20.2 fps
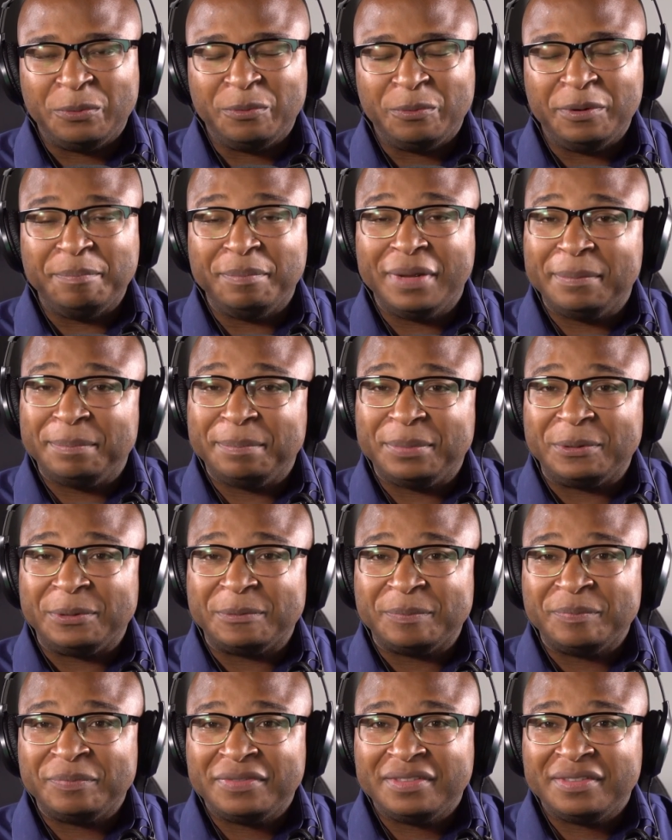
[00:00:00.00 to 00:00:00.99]
Remember,
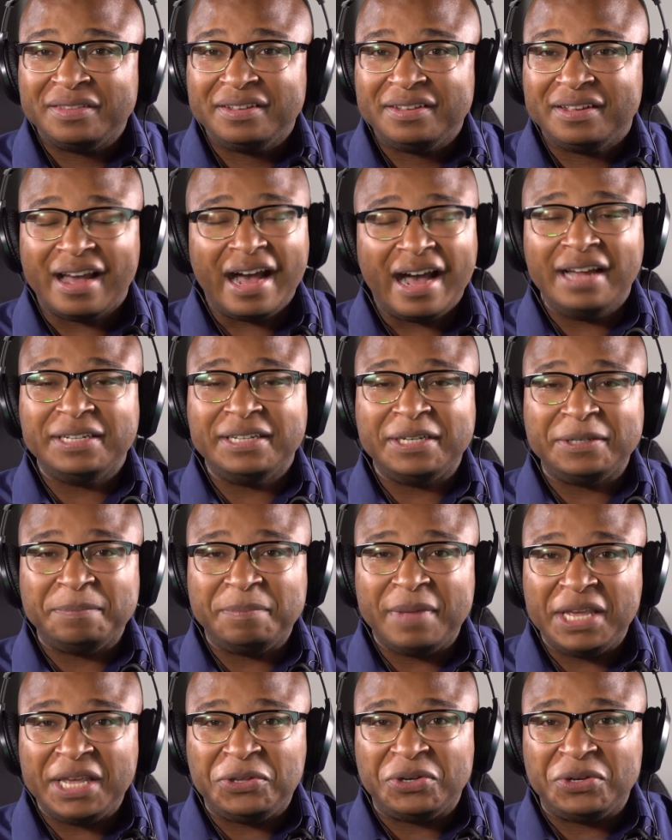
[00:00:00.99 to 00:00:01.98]
God didn't
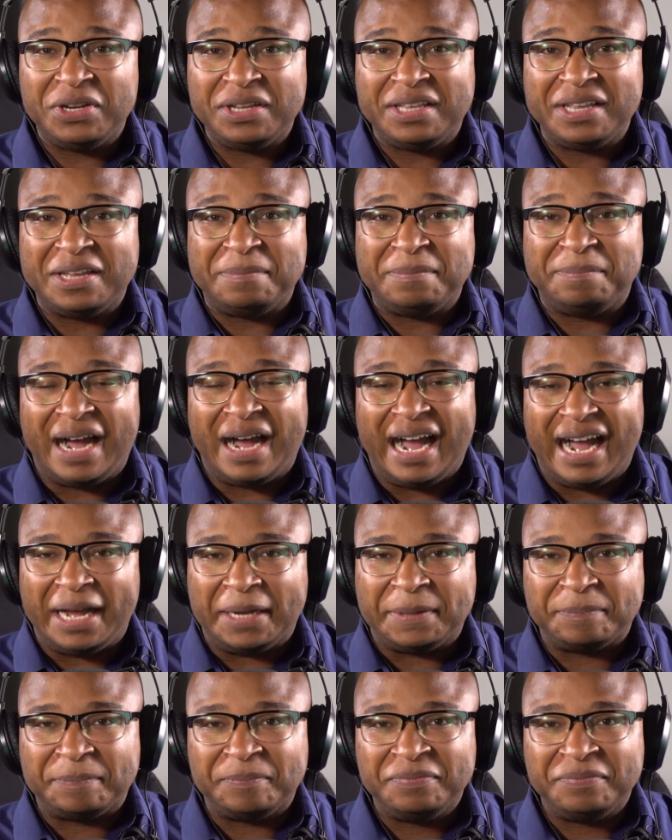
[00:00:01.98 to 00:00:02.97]
make you to get
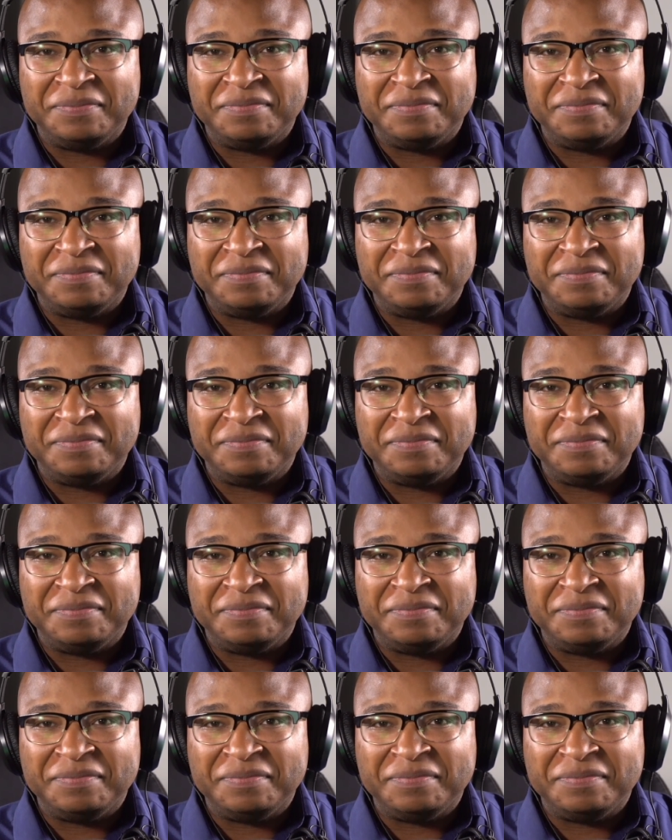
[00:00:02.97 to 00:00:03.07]
by